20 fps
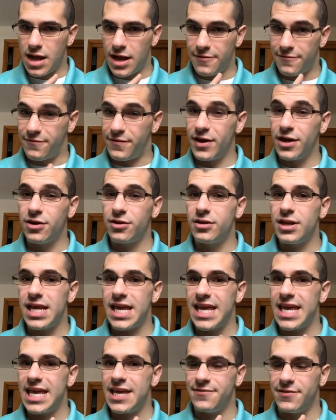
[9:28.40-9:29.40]
I
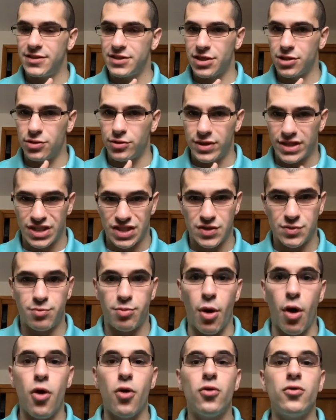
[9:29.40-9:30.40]
figured if it's going to
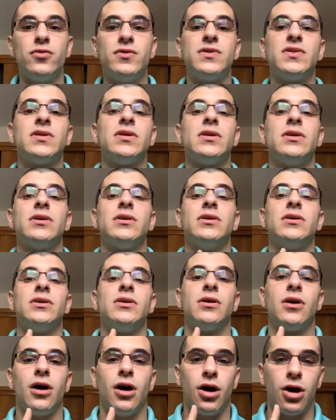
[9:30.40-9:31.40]
expose
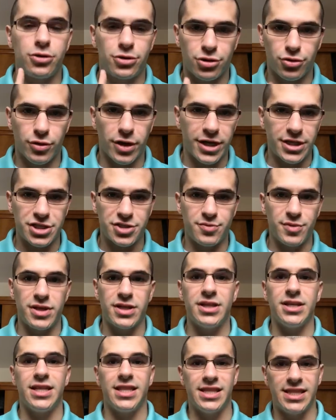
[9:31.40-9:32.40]
a
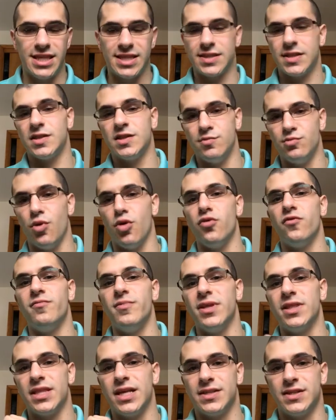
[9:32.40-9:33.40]
derangement, this is the
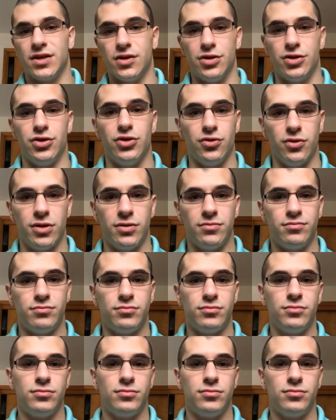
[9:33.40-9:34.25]
movement that's going to do it.